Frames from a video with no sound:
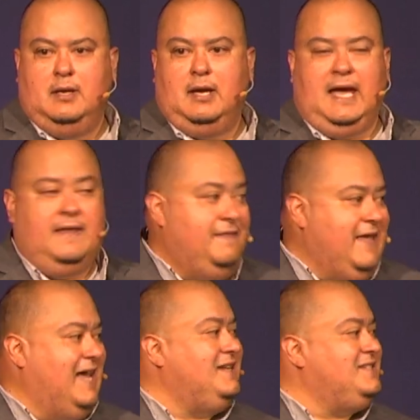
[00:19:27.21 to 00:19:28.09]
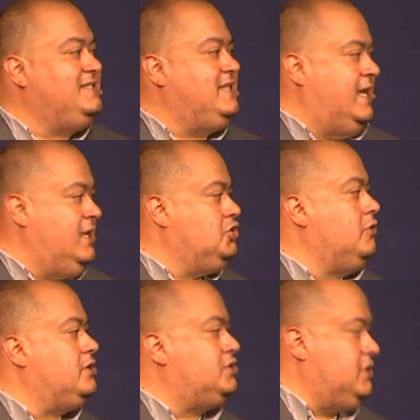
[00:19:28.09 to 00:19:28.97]
And that is
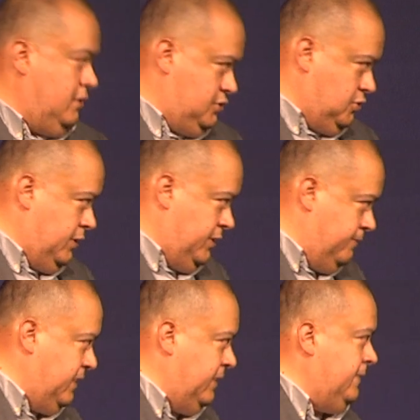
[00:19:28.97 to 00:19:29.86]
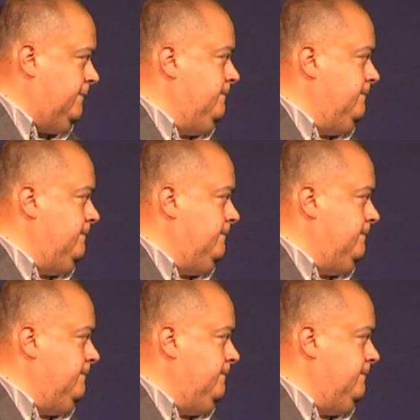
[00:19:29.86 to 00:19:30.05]
dangerous territory to be in.